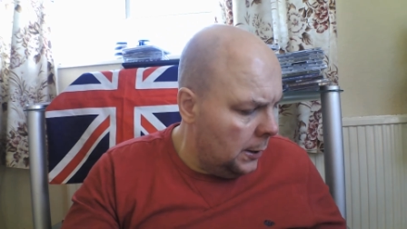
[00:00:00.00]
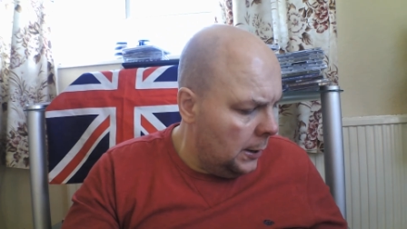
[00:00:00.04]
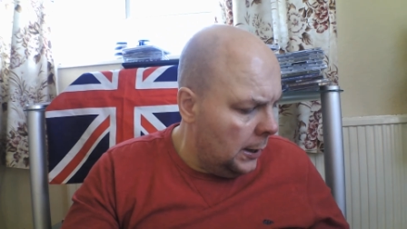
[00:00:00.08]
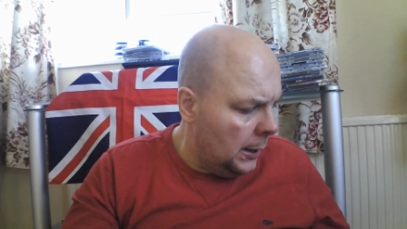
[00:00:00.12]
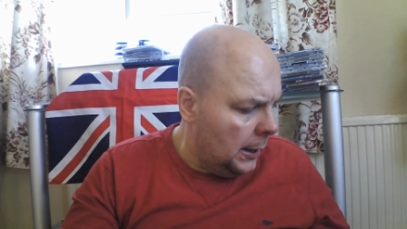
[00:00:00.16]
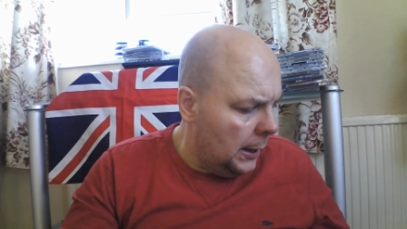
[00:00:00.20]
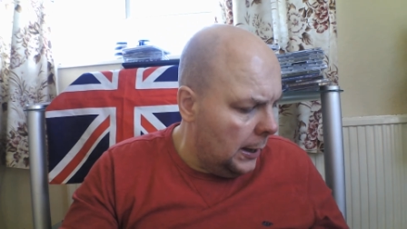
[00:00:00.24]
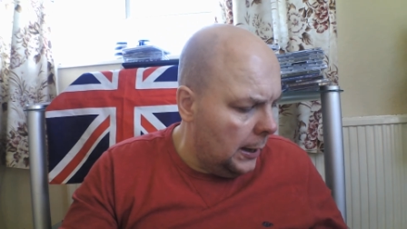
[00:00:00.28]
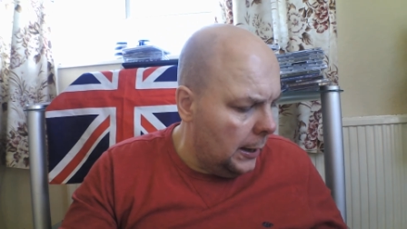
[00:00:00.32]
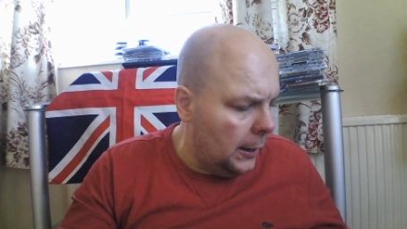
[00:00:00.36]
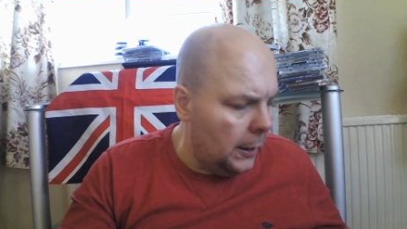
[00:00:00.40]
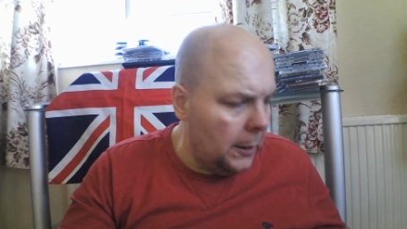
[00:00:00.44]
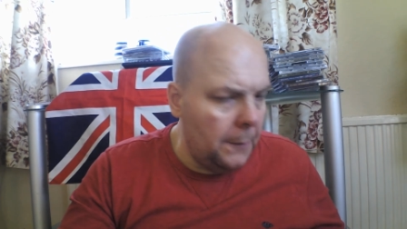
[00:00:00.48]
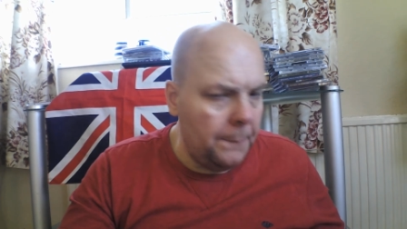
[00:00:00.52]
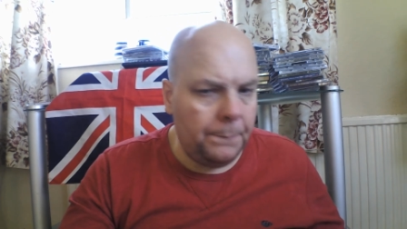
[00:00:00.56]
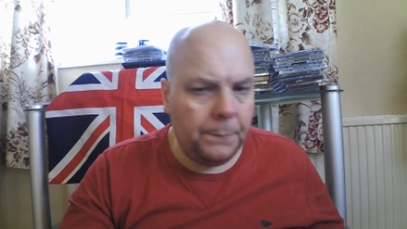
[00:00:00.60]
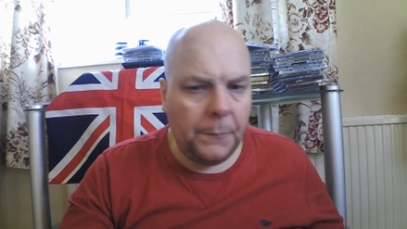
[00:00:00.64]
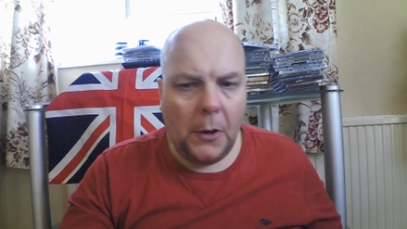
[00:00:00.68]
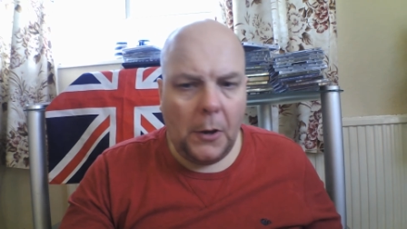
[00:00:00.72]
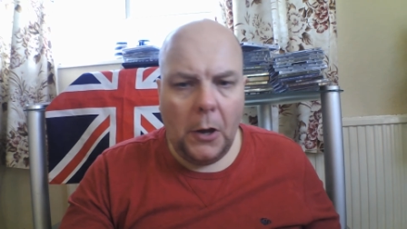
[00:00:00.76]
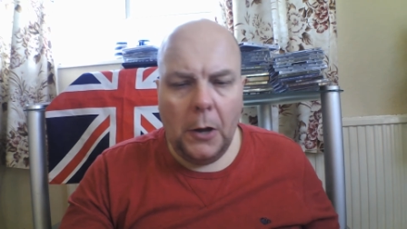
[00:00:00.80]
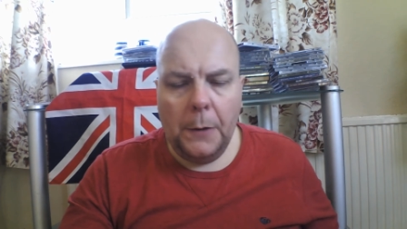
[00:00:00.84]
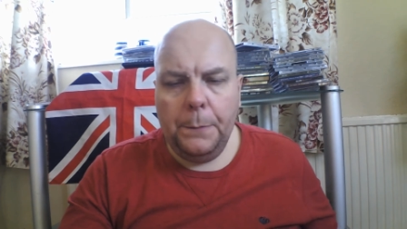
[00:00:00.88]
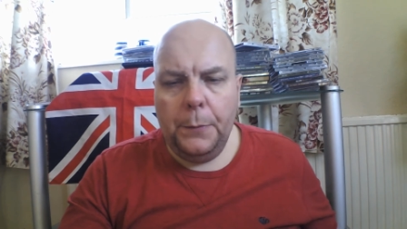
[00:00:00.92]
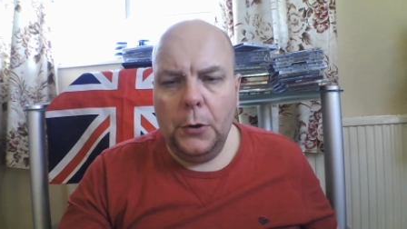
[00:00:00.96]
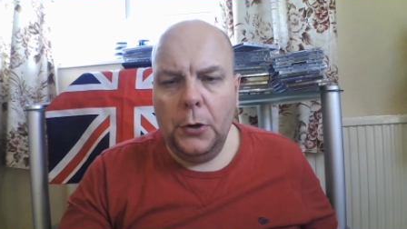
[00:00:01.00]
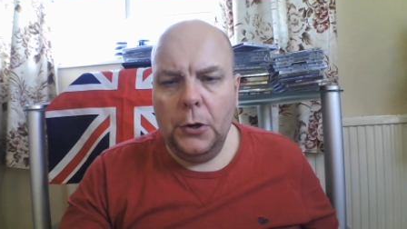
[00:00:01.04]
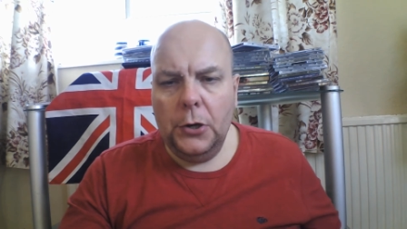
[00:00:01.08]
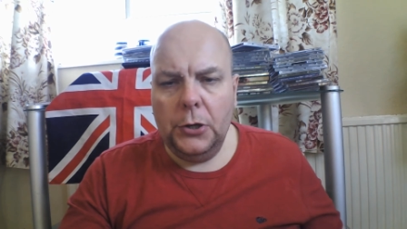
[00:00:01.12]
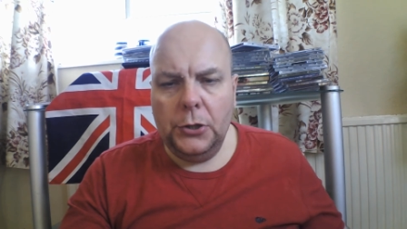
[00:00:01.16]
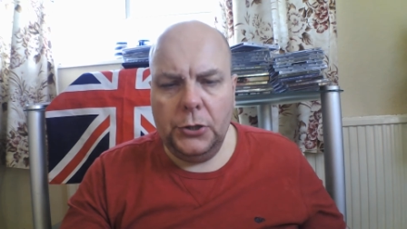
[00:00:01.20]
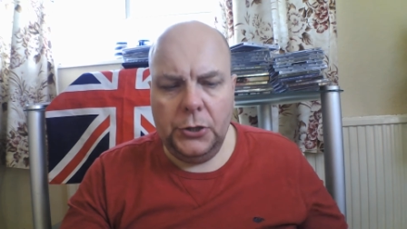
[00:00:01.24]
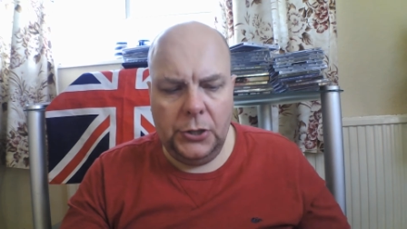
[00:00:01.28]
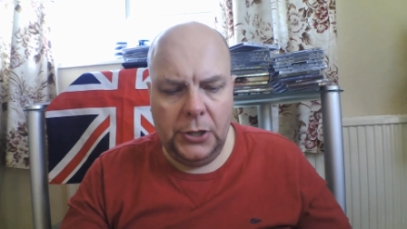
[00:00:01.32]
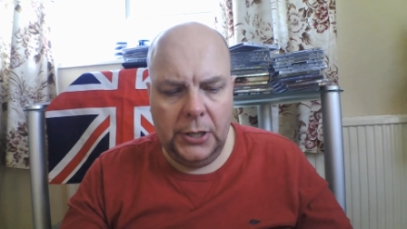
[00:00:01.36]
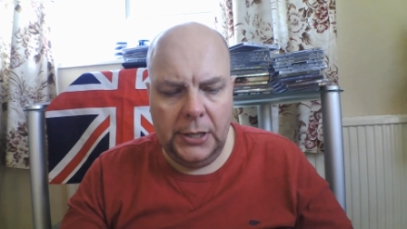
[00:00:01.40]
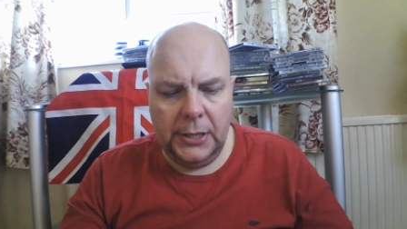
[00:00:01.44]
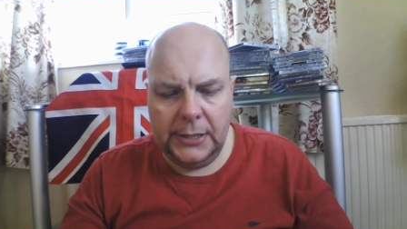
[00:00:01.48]
I
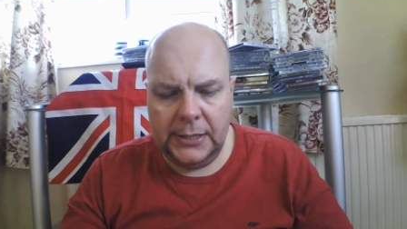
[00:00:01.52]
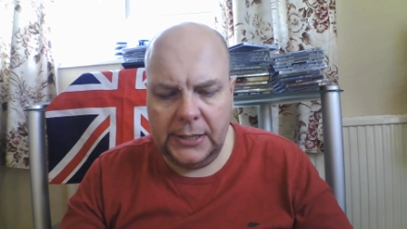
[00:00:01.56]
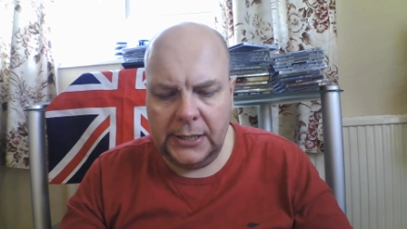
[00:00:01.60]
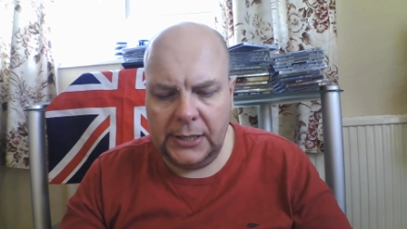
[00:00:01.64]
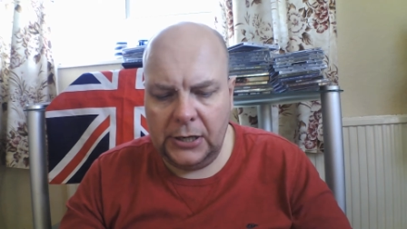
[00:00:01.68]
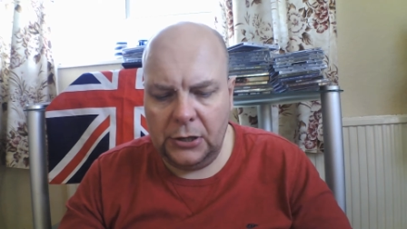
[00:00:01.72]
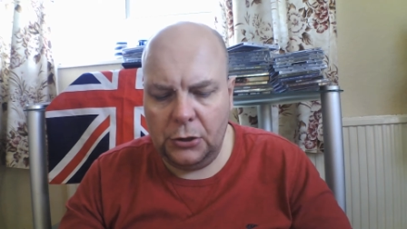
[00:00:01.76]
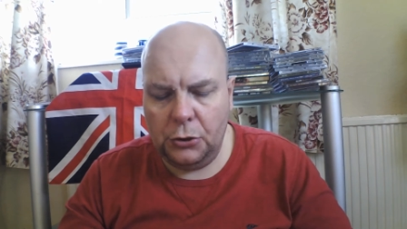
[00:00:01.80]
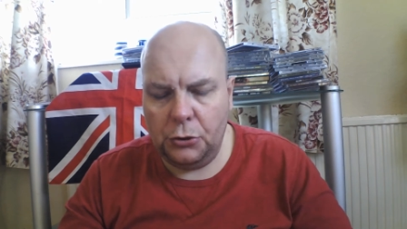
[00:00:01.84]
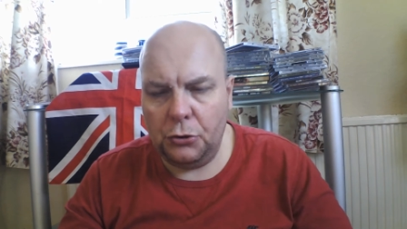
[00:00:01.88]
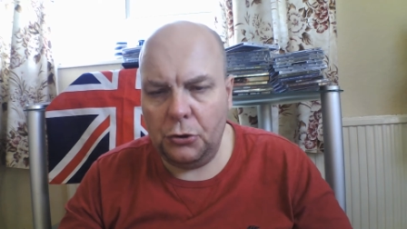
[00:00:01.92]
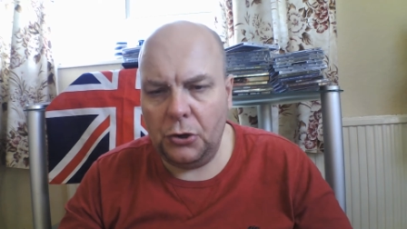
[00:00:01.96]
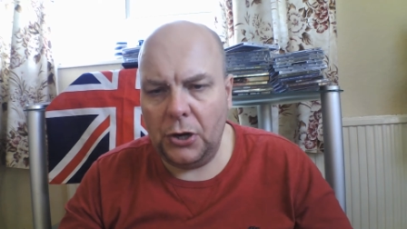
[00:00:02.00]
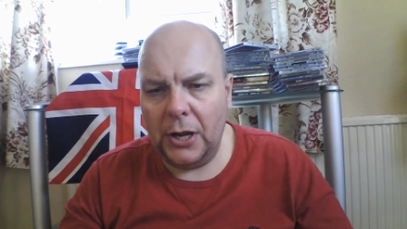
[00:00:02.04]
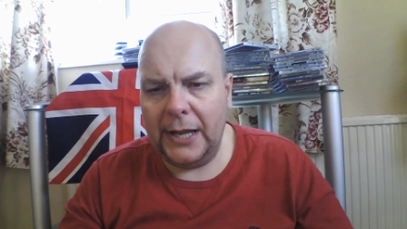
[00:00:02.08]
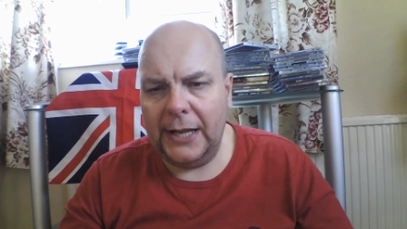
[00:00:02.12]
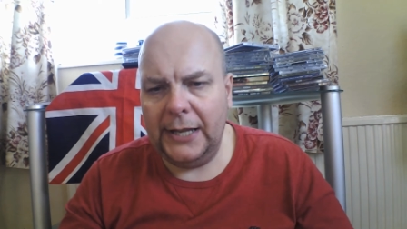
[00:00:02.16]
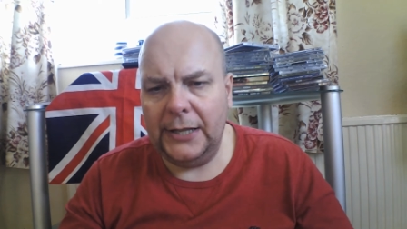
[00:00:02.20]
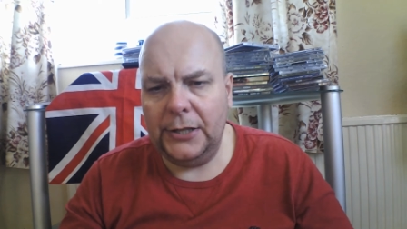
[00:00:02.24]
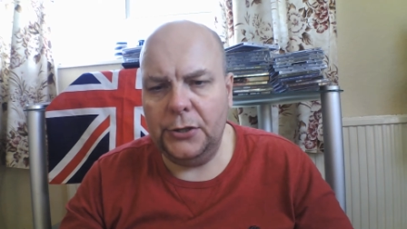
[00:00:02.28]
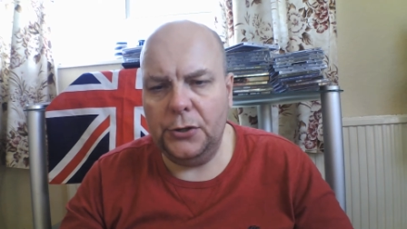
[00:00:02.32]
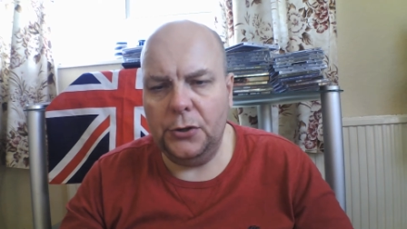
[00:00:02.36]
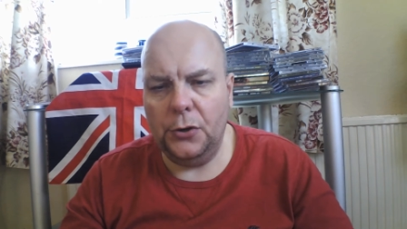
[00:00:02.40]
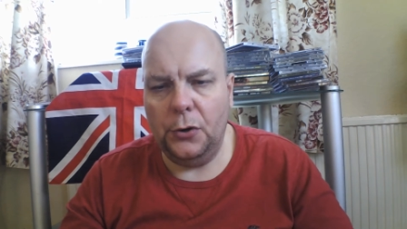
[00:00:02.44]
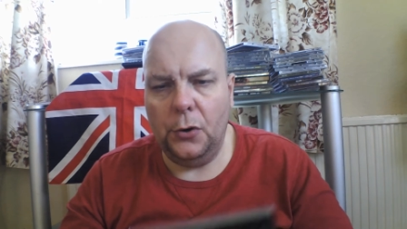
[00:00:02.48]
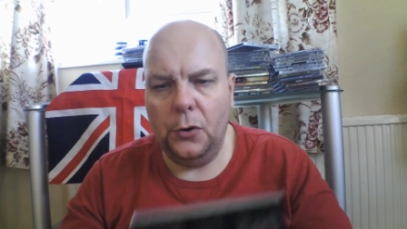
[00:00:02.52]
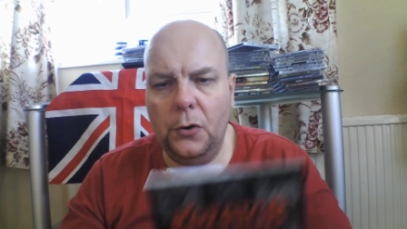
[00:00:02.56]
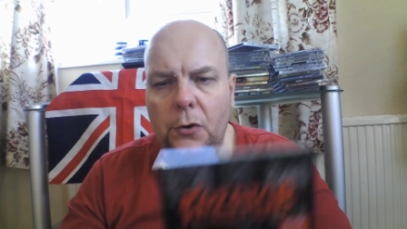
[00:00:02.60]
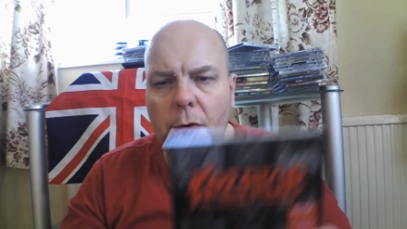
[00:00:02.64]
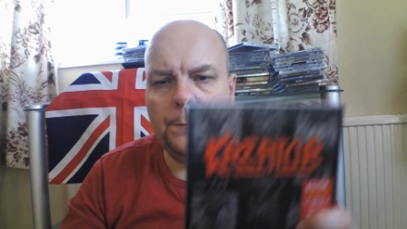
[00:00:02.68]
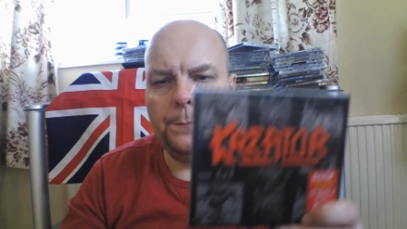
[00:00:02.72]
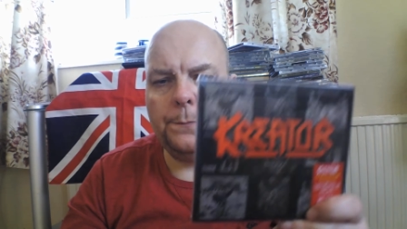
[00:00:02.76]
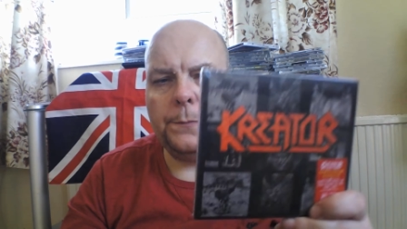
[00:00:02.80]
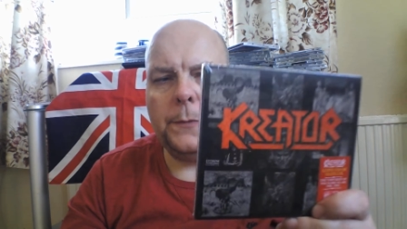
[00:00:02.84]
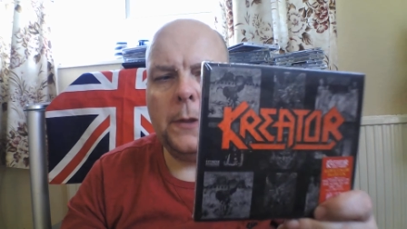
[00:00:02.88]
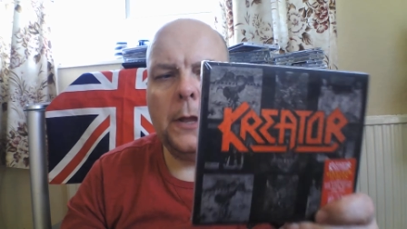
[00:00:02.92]
purchased Kreator,